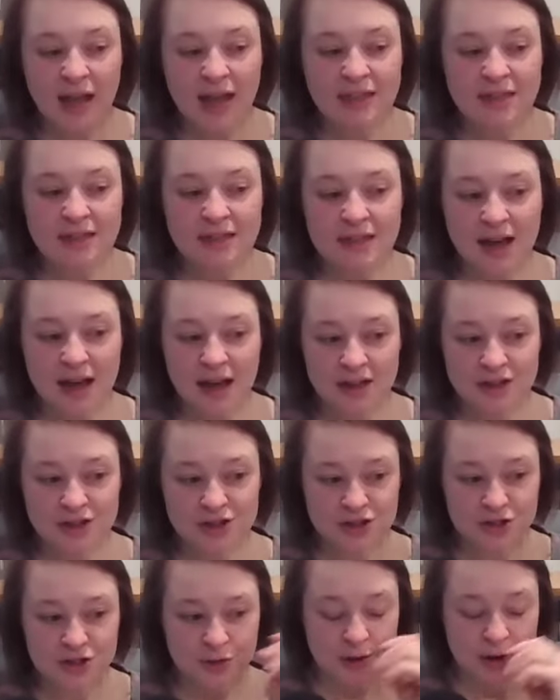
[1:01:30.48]
And then the
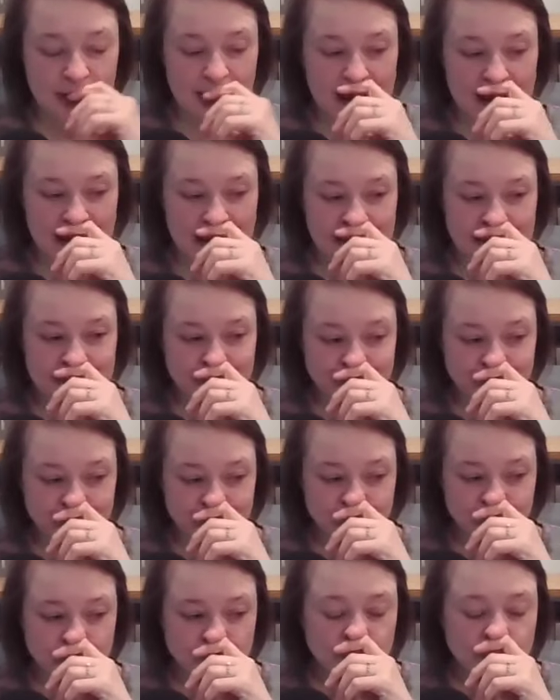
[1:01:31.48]
other storyline
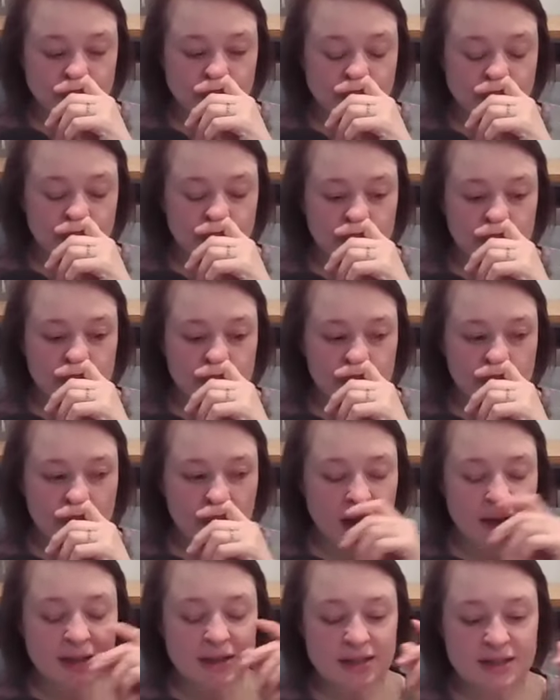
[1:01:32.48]

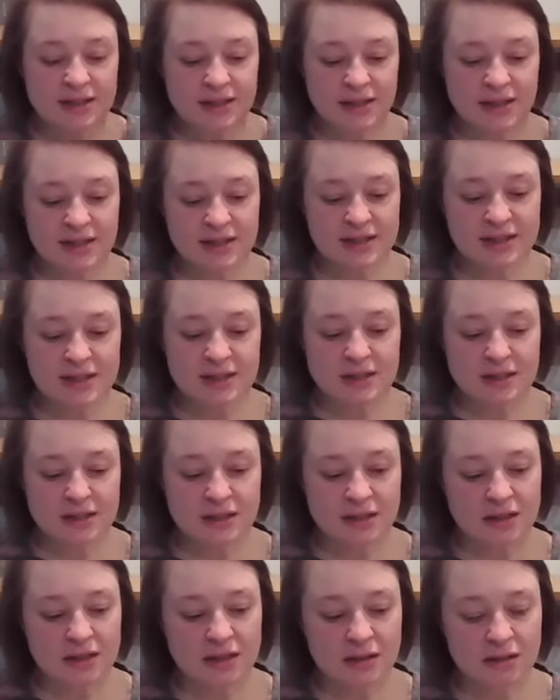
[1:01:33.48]
is this
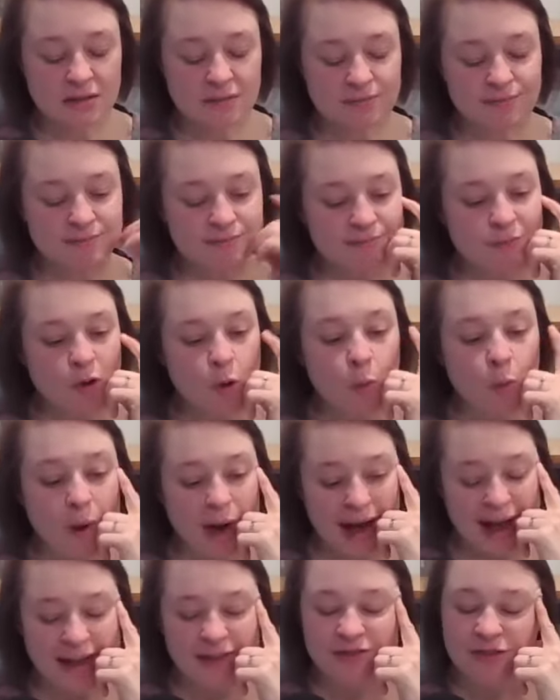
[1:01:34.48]

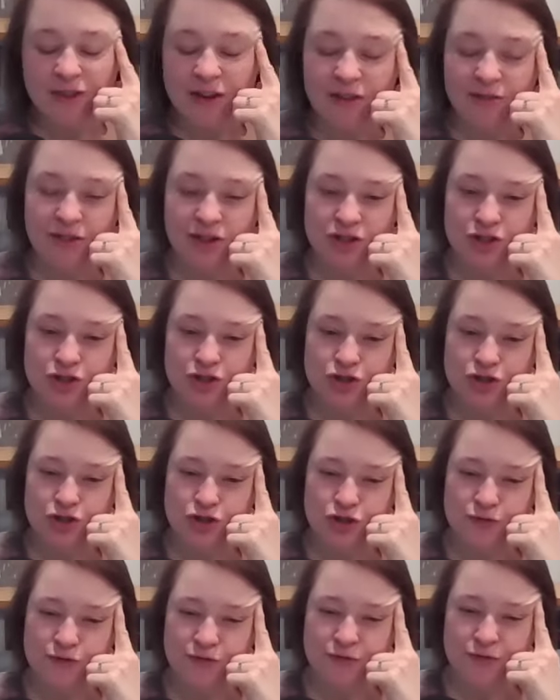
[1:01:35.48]
wife of a
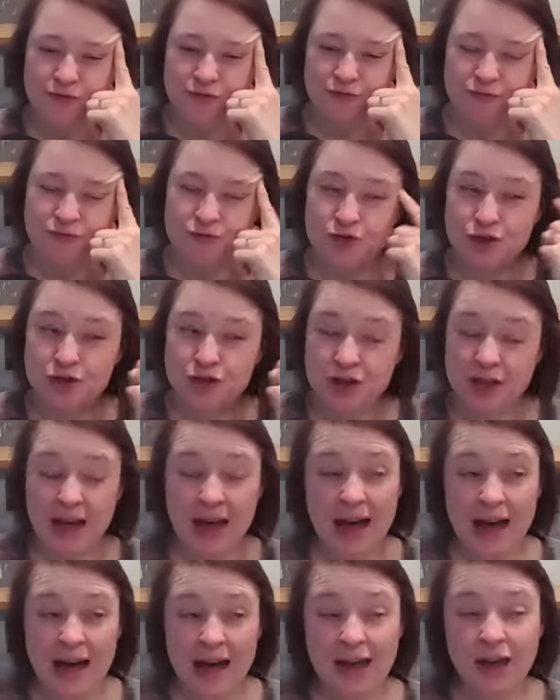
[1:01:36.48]

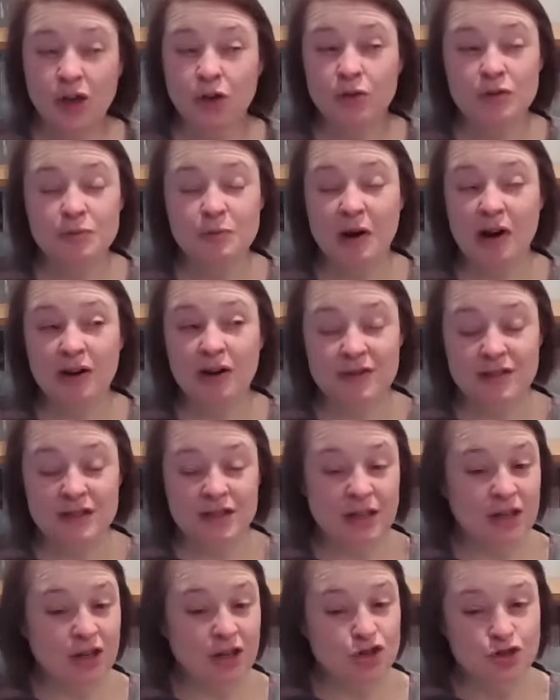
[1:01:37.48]
guy who's part of
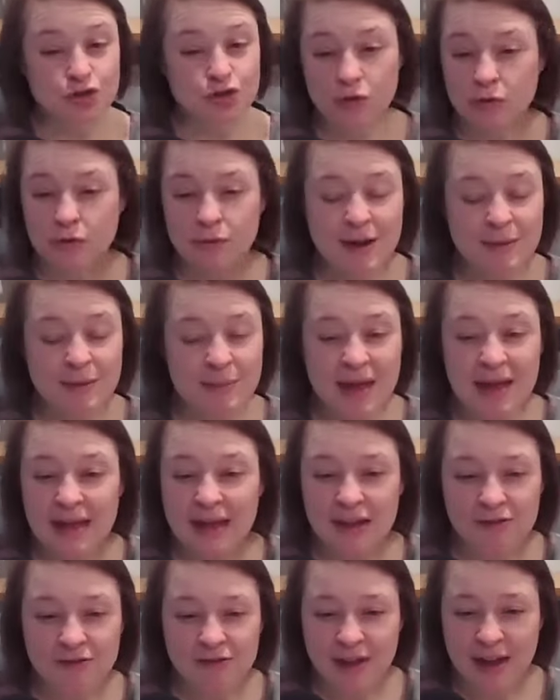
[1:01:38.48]
this like jewelry
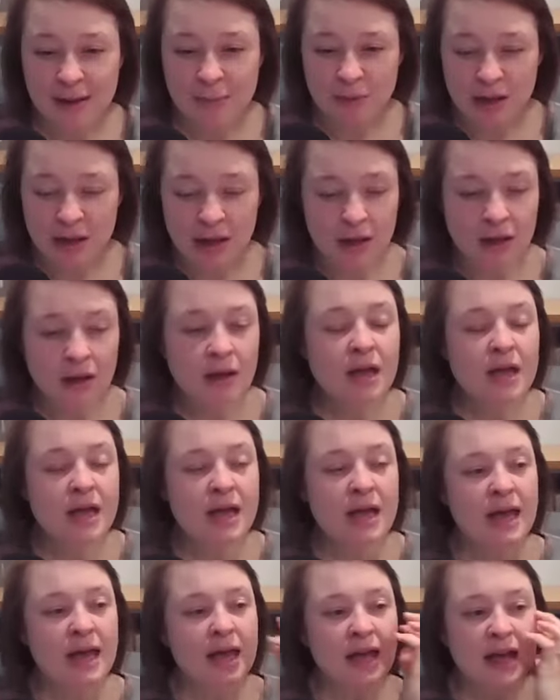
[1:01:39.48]
making family.
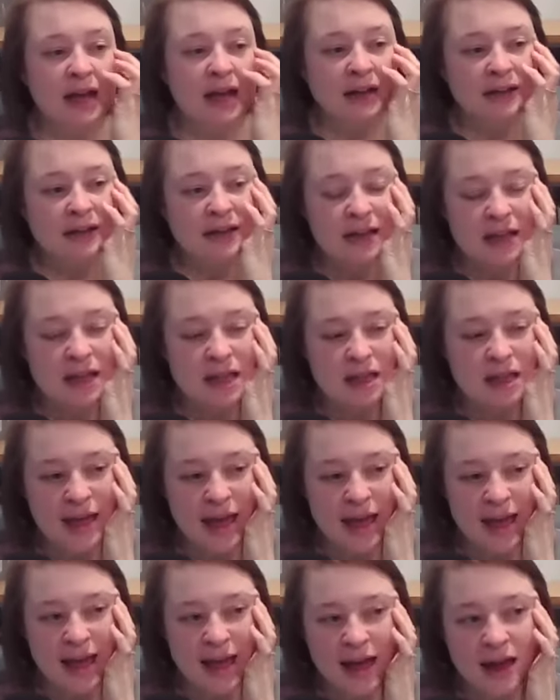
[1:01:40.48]
And
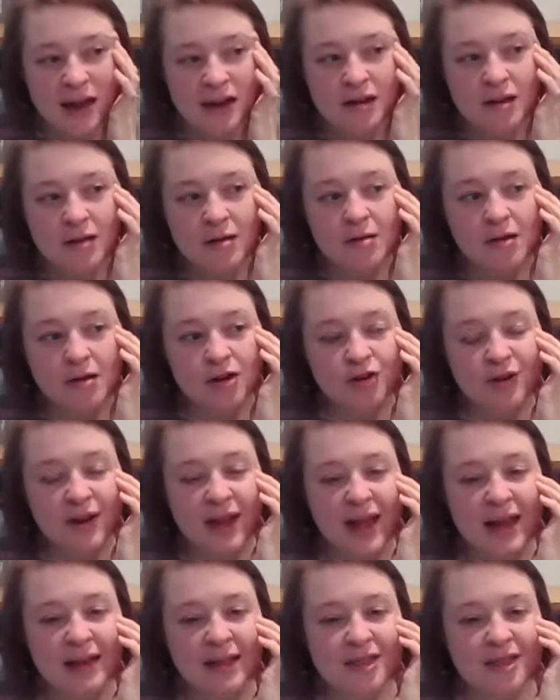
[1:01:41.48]
they had
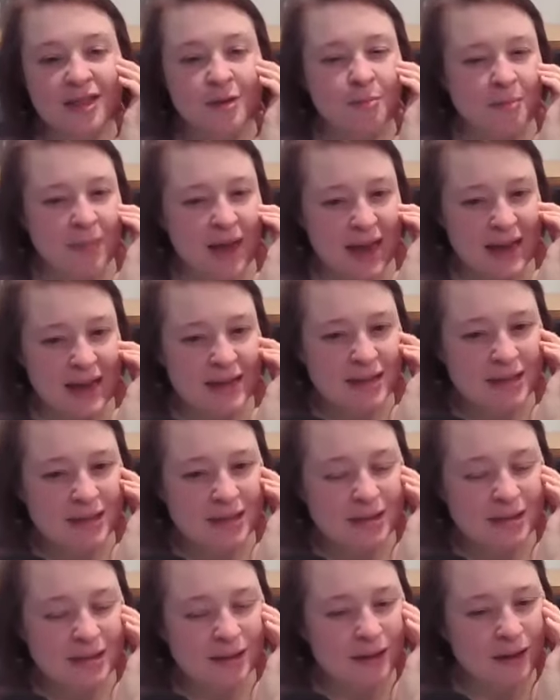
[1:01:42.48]
created a
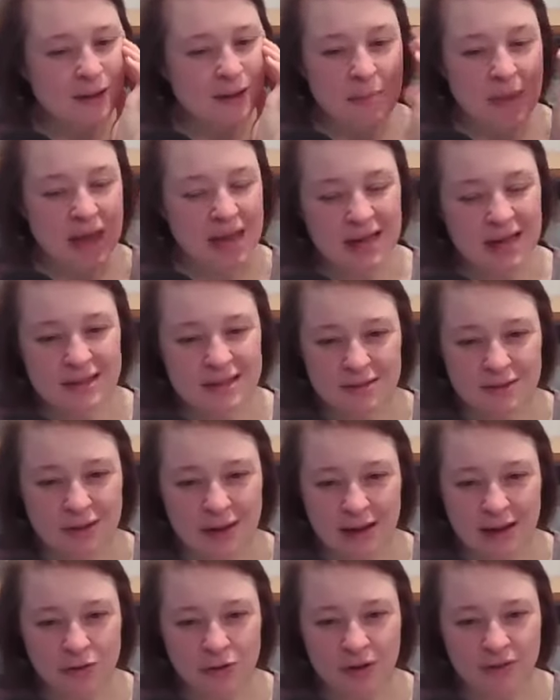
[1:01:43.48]
mace.
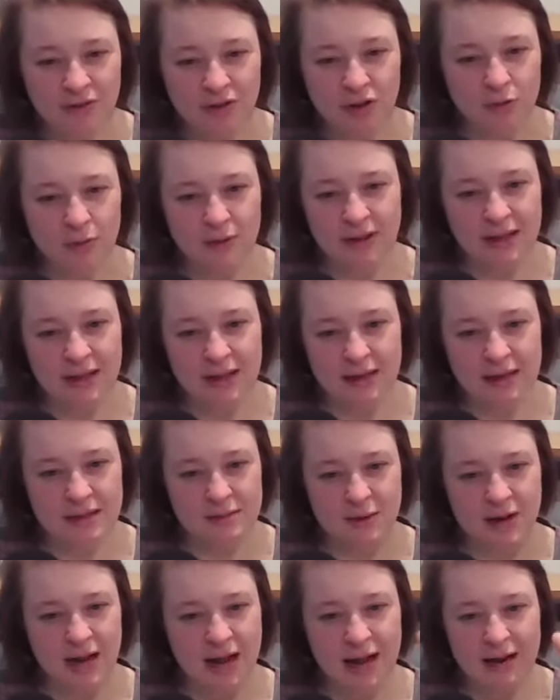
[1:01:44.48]
I don't even know what that
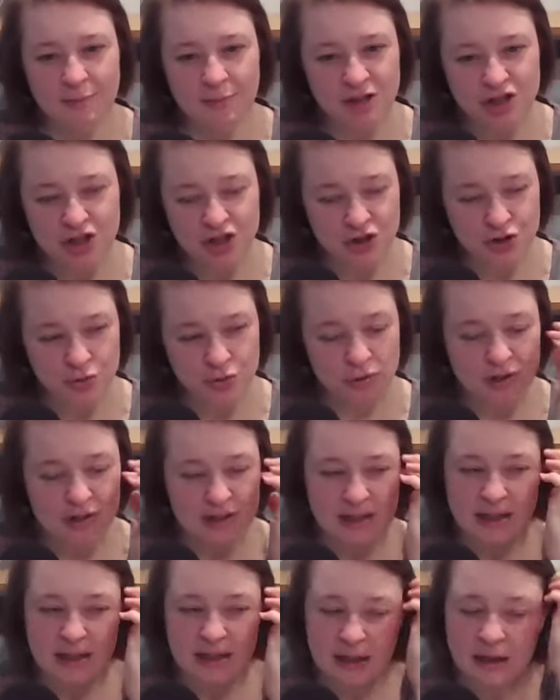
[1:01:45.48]
is, but it had a bunch of
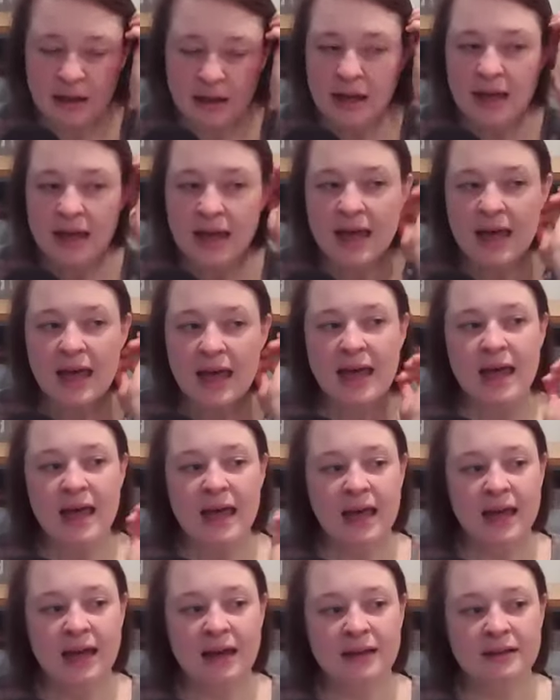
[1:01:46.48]
jewels in it.
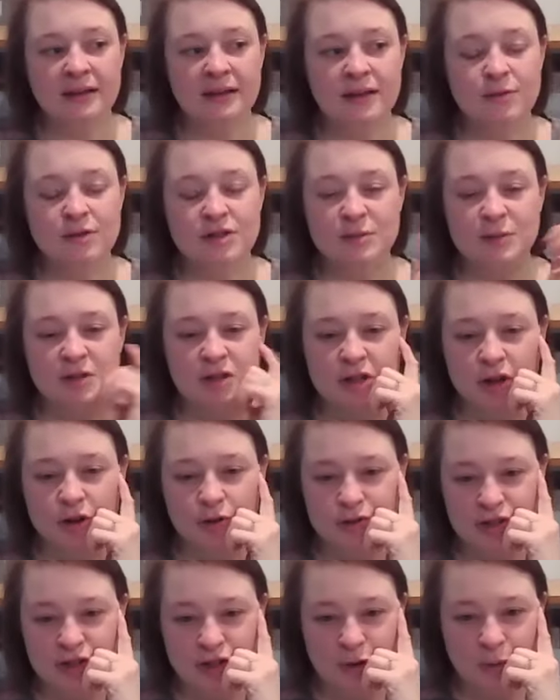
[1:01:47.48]
And it was supposed to
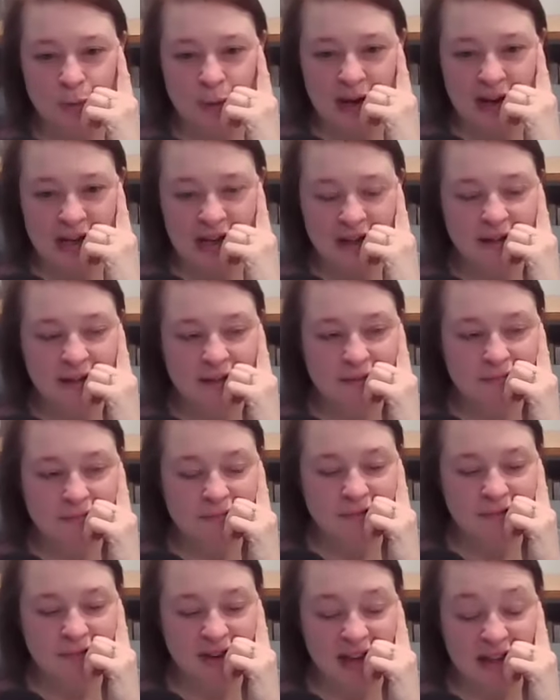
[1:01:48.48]
go to the Queen
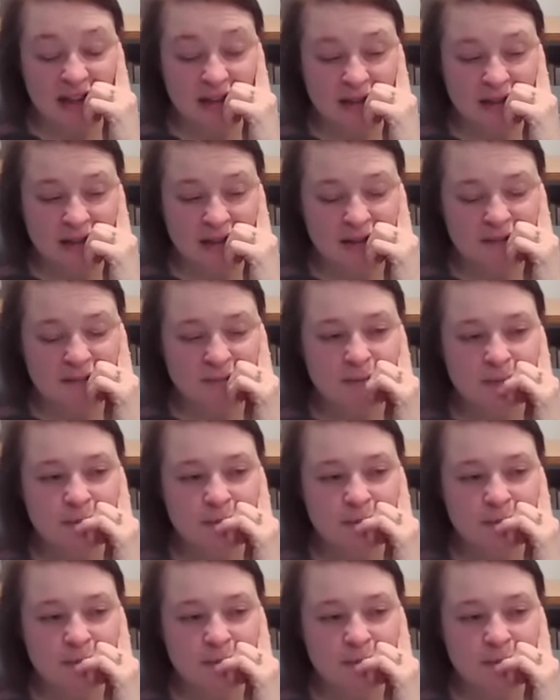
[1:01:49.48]
of England.